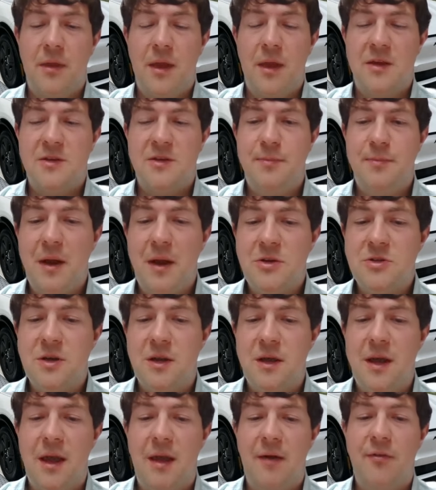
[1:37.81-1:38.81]

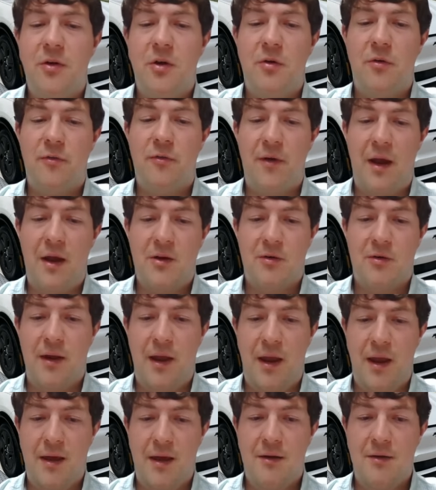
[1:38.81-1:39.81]
especially if you're factoring
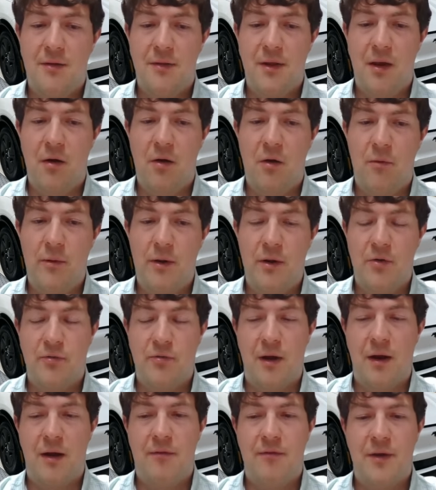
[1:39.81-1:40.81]
in the all-wheel
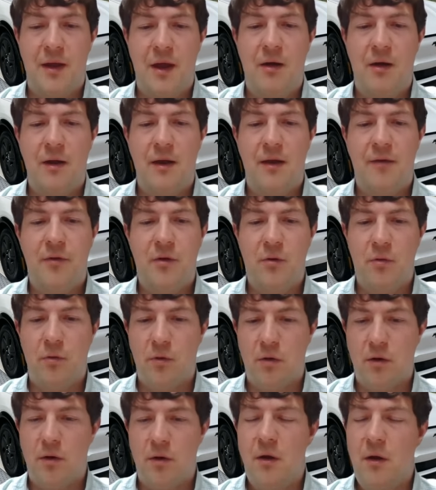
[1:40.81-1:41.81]
drive. Now, if
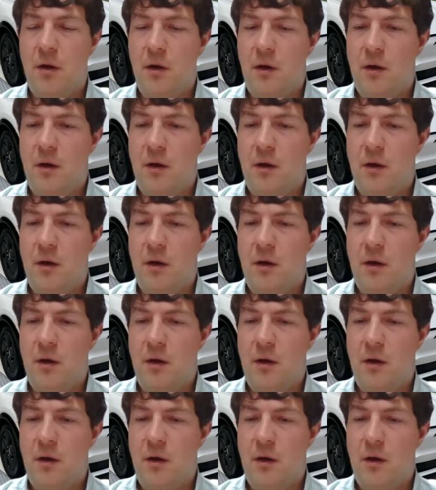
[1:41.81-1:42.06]
you're